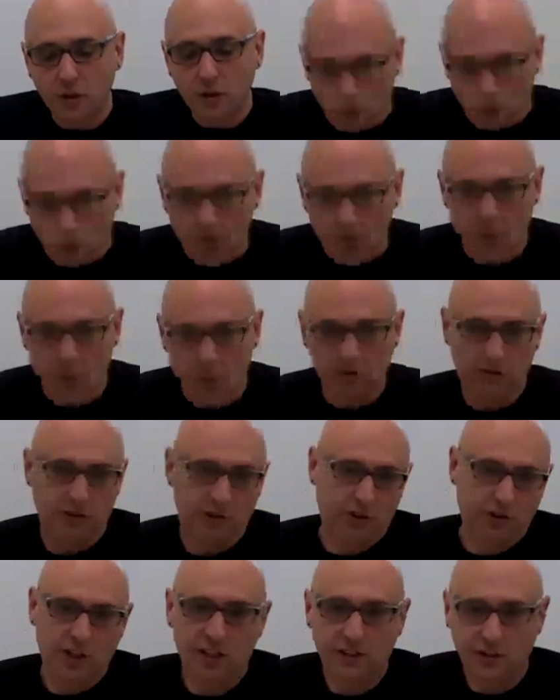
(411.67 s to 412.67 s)
service,
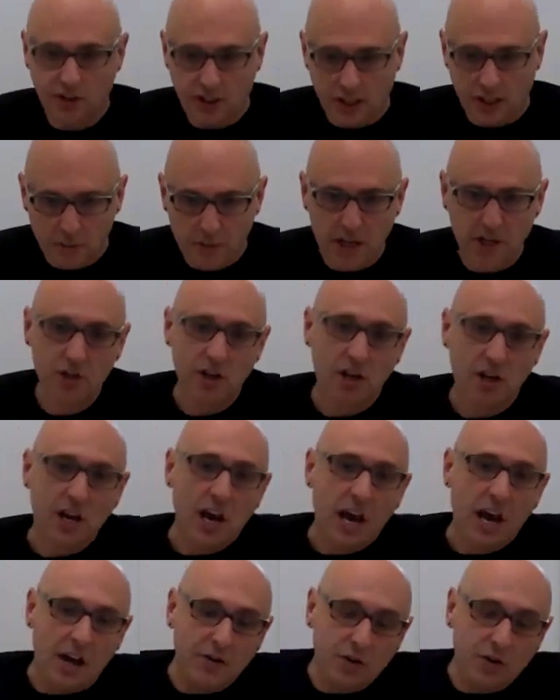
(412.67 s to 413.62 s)
in this case database,